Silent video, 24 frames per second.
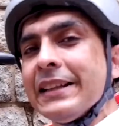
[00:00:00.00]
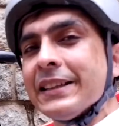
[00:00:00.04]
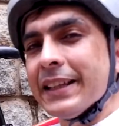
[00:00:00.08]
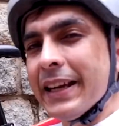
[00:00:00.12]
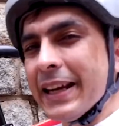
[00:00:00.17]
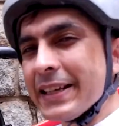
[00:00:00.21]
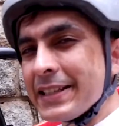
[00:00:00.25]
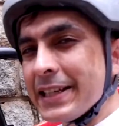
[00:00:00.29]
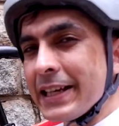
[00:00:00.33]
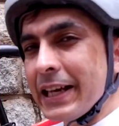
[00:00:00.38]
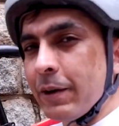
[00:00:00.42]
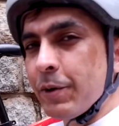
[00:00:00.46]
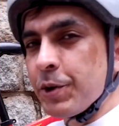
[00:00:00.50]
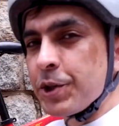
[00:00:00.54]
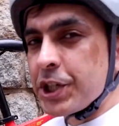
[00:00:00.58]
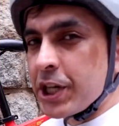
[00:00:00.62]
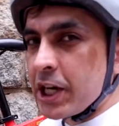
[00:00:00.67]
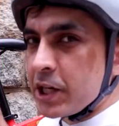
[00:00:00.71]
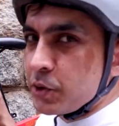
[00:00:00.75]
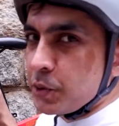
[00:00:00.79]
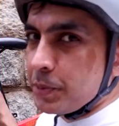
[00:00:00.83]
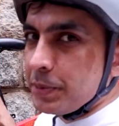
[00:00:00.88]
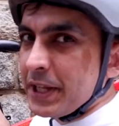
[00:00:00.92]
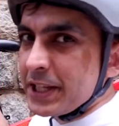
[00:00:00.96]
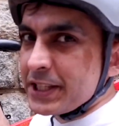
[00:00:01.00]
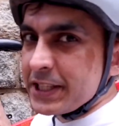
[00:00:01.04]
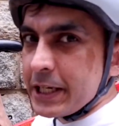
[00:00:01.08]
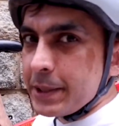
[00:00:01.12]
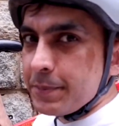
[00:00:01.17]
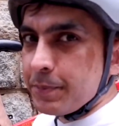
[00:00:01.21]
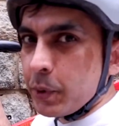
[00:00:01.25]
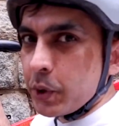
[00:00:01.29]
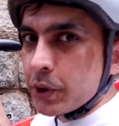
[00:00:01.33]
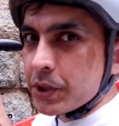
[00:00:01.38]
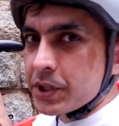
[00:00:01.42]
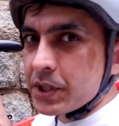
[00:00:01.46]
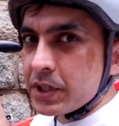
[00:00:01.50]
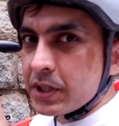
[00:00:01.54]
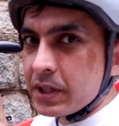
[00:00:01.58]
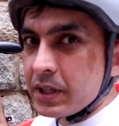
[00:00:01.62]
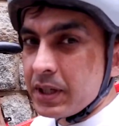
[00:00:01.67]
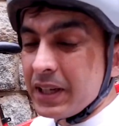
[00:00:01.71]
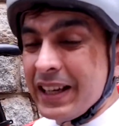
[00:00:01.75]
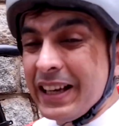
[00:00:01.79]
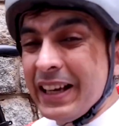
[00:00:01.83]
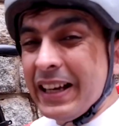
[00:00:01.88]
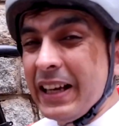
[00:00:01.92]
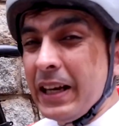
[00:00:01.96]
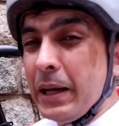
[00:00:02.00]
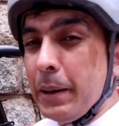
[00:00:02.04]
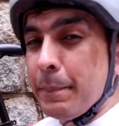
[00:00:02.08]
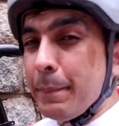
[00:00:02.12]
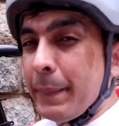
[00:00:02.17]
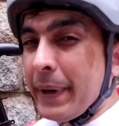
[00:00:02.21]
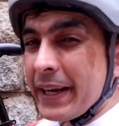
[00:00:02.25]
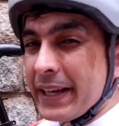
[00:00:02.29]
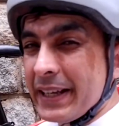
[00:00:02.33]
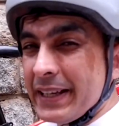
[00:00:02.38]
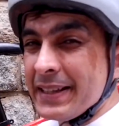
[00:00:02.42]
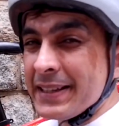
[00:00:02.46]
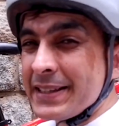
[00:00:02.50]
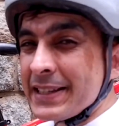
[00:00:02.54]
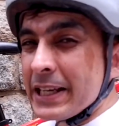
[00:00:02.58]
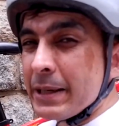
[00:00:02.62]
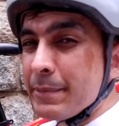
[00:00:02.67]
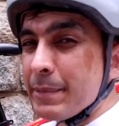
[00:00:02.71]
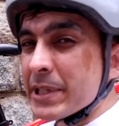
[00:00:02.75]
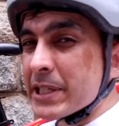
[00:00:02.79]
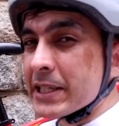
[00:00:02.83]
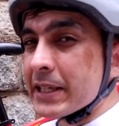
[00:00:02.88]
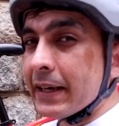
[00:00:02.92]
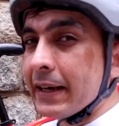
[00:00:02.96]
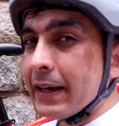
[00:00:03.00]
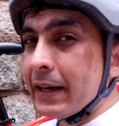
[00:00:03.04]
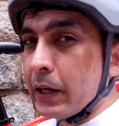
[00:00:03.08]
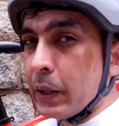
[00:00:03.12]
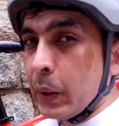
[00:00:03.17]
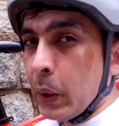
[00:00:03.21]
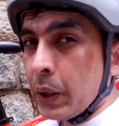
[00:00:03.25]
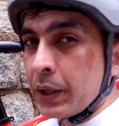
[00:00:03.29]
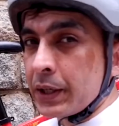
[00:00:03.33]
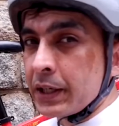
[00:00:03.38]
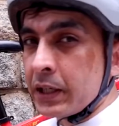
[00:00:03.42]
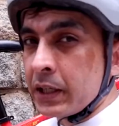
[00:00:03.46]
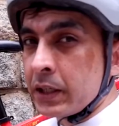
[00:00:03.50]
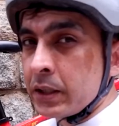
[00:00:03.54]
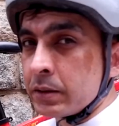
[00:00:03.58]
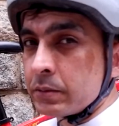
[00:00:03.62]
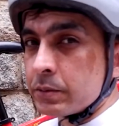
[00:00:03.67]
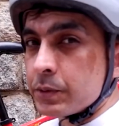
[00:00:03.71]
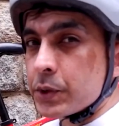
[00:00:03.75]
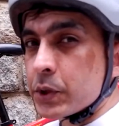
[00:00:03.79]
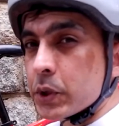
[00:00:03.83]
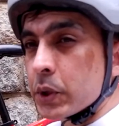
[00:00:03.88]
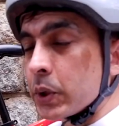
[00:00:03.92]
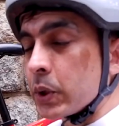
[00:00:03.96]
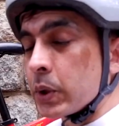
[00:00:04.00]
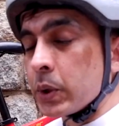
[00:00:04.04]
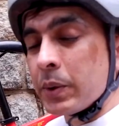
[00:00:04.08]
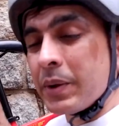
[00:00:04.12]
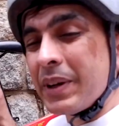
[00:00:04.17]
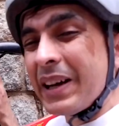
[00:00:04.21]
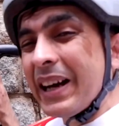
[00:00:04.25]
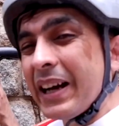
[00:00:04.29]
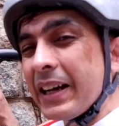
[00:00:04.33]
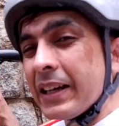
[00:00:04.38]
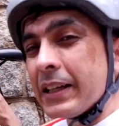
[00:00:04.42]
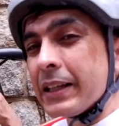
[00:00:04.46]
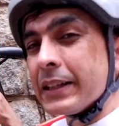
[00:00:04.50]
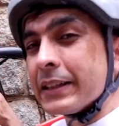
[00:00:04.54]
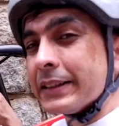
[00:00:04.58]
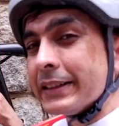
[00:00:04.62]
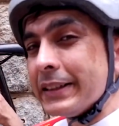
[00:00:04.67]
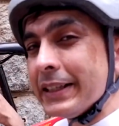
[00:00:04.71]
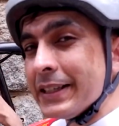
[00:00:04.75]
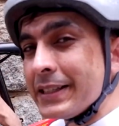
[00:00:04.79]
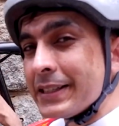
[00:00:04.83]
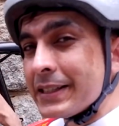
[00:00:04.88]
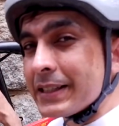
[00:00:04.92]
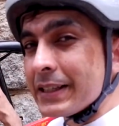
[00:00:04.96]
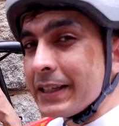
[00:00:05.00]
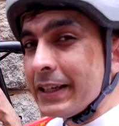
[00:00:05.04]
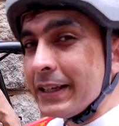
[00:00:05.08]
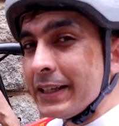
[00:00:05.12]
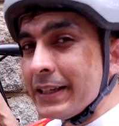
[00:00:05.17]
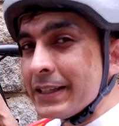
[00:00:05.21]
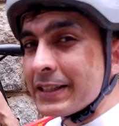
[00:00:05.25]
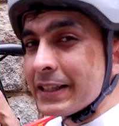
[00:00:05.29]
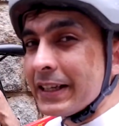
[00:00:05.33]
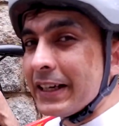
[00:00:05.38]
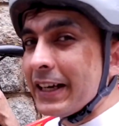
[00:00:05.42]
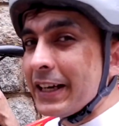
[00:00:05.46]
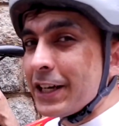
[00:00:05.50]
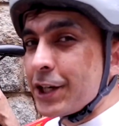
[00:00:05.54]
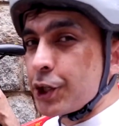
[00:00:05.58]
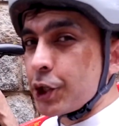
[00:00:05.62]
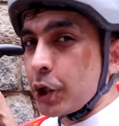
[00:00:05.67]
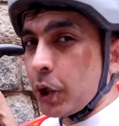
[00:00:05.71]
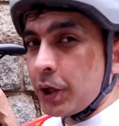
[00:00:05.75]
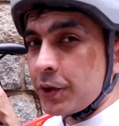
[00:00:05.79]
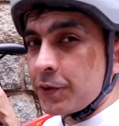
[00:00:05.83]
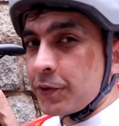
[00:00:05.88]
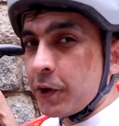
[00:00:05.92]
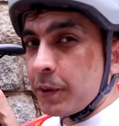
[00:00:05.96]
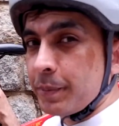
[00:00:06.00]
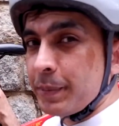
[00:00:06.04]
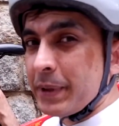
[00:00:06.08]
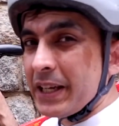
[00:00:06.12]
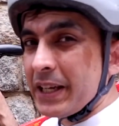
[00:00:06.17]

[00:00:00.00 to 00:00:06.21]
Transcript: The next thing I would change would be the seat post. My inseam is a little longer, so this is a little short for